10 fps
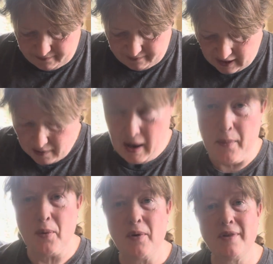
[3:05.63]
And I'm
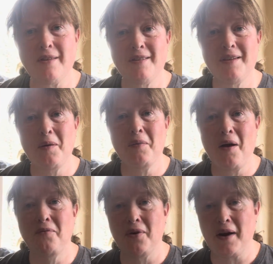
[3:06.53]
happy with it.
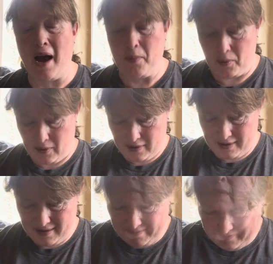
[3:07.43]
I'm very happy with
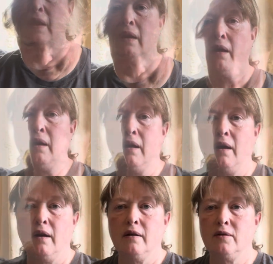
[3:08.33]
it.
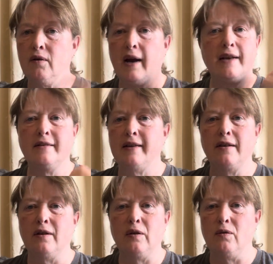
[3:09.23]
Sorry, I just had
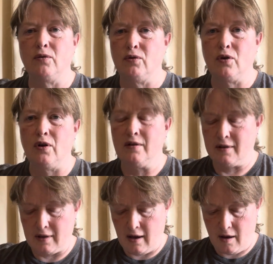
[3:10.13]
to close those
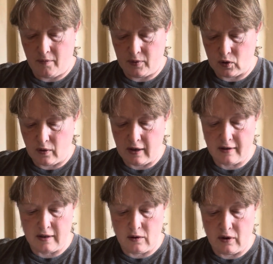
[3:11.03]
curtains. So
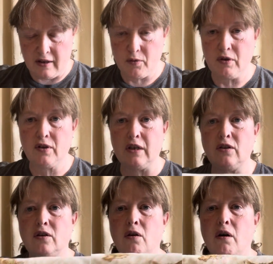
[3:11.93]
this was
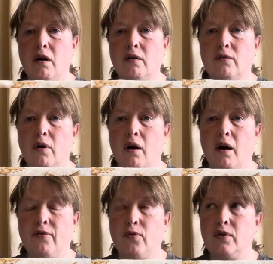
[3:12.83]
stitched on
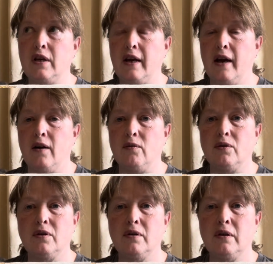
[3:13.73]
14
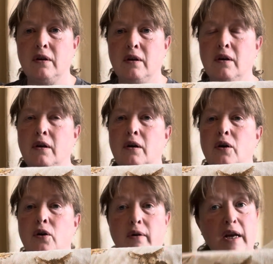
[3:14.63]
count
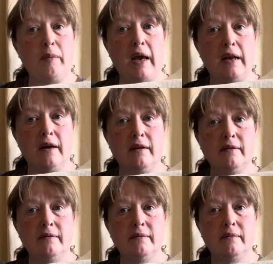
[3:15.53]
cream Aida.
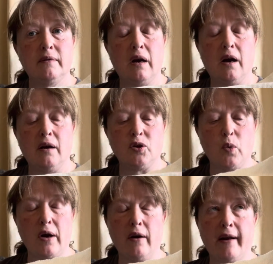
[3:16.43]
It's
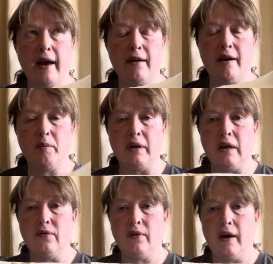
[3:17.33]
White Aida, I
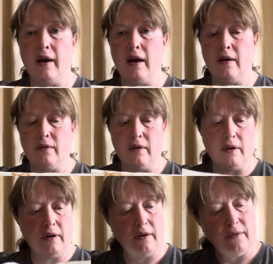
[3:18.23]
believe, and
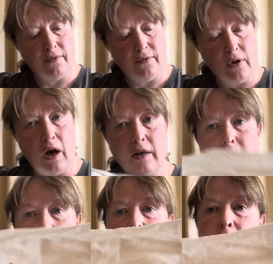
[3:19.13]
the floss
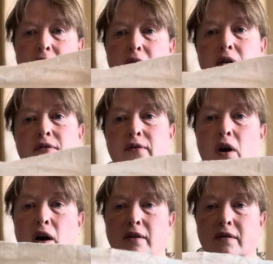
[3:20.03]
is Madeira
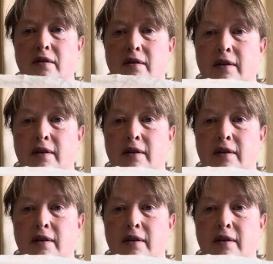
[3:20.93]
floss.